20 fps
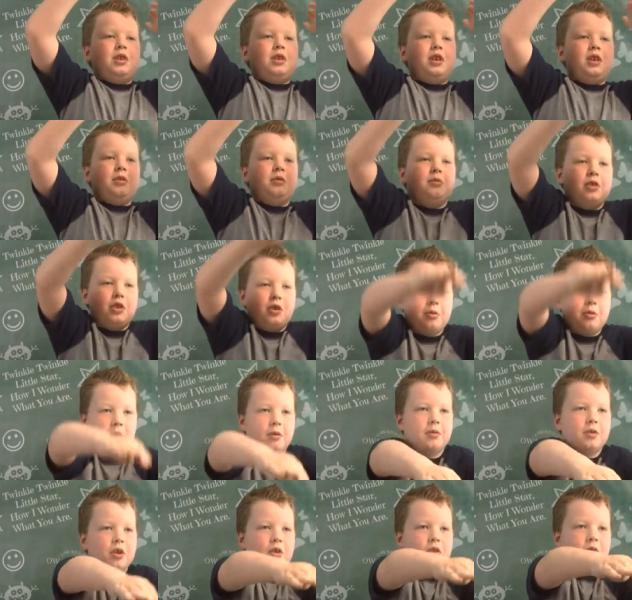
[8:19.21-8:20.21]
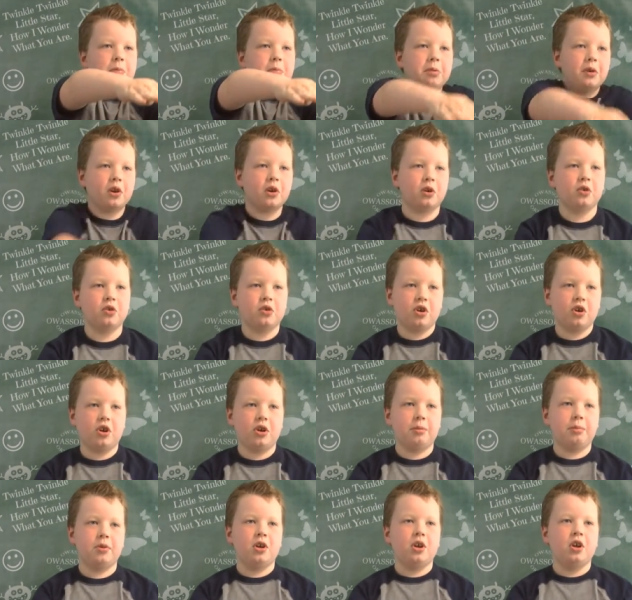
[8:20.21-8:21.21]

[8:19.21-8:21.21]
and then another bread on top.